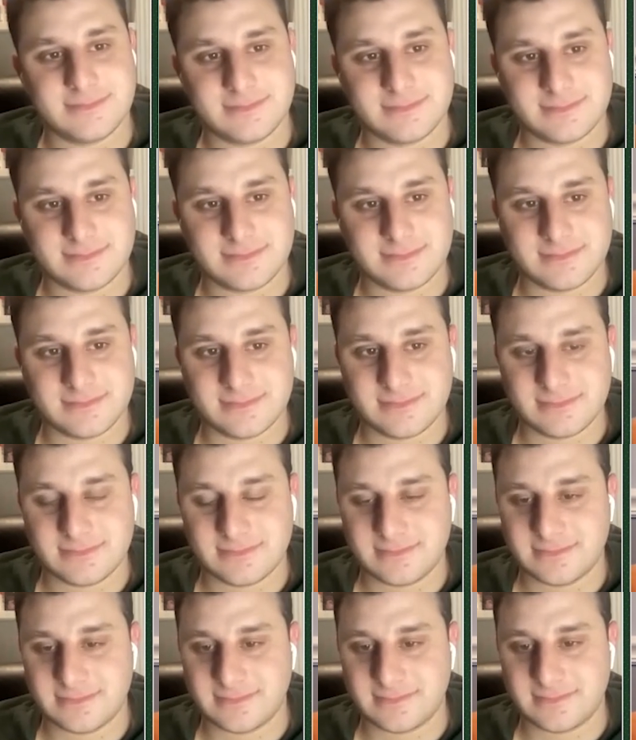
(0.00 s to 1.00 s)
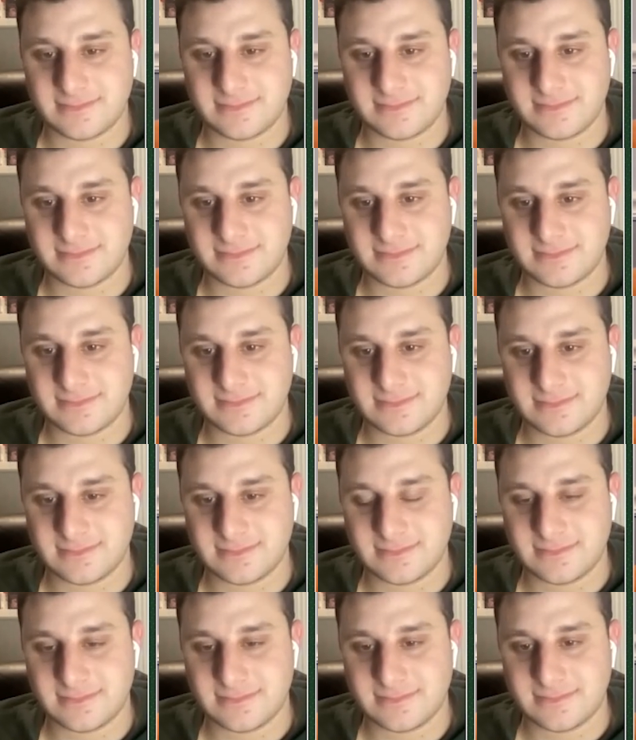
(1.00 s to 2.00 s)

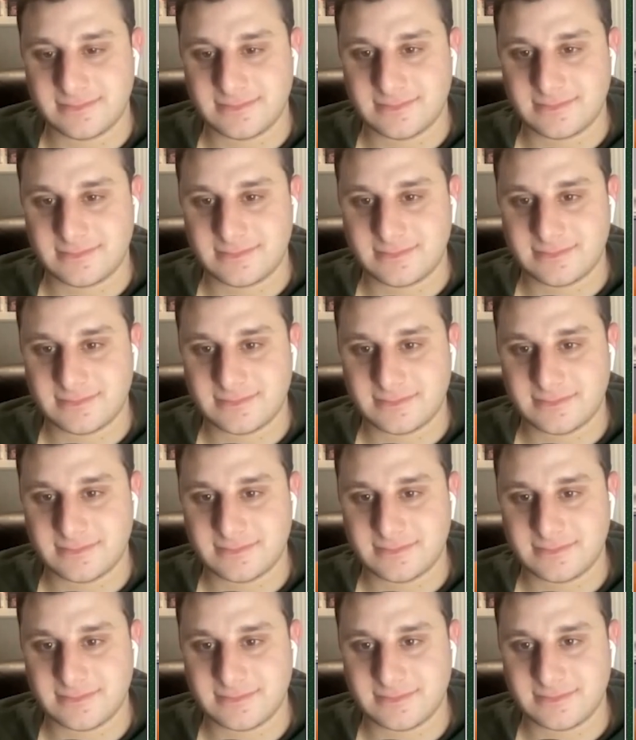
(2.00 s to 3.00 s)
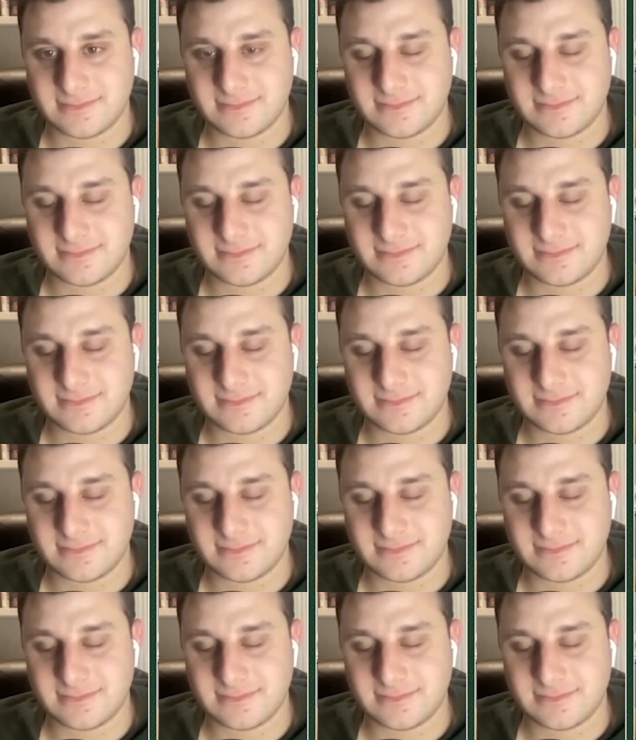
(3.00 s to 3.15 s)
The person shown says nothing.